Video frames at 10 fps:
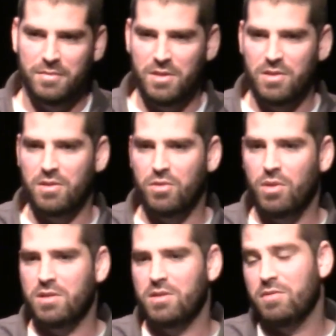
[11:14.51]
This is a
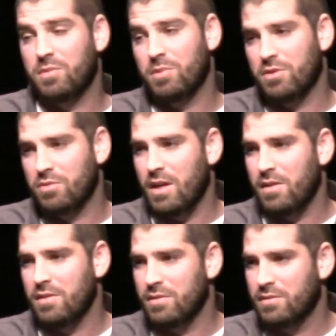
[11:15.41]
question of
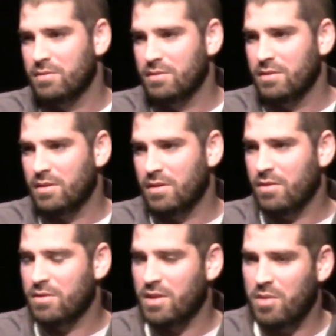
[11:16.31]
spirituality.
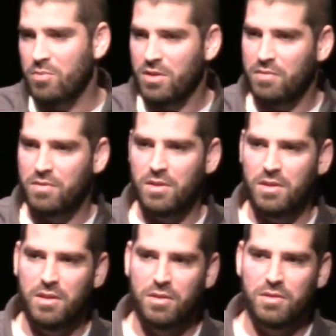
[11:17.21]
Another time, one of the
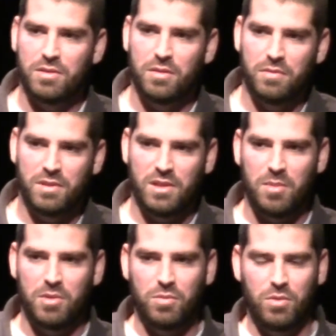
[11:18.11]
leaders of
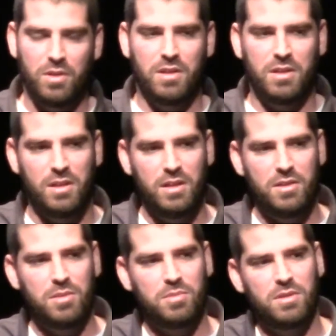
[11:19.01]
Islamic work in
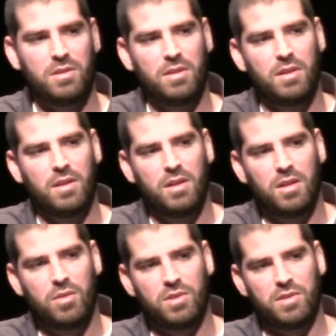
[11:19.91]
Egypt,
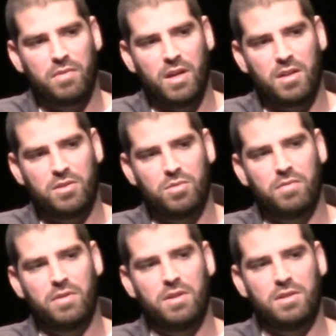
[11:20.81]
he was invited to
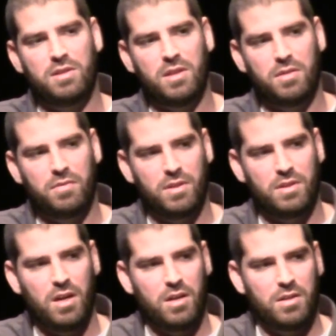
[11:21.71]
a village to give a
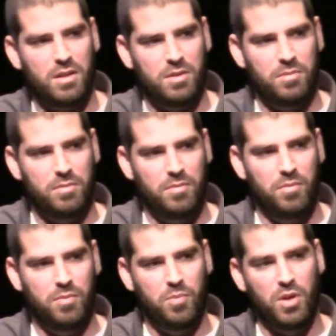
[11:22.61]
talk on
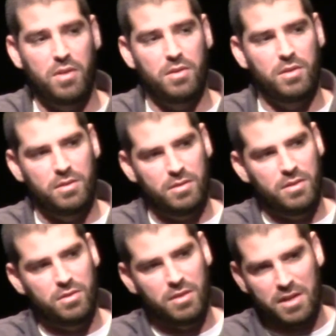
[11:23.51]
brotherhood
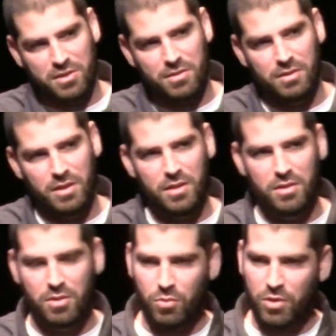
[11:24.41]
internationally
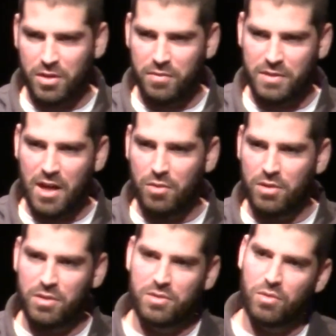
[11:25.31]
and the work of
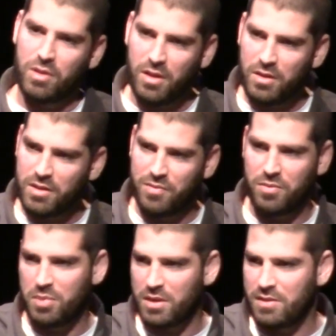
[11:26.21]
da'wah that's going on in
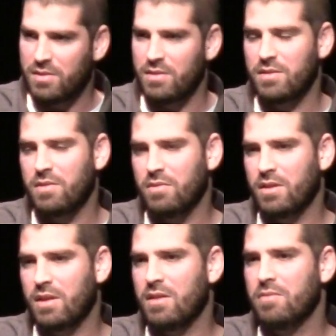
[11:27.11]
different places and stuff
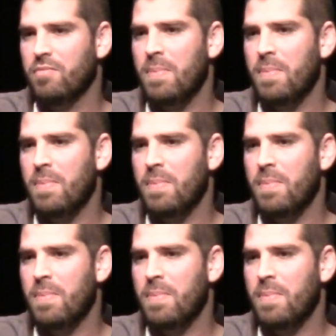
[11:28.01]
like that.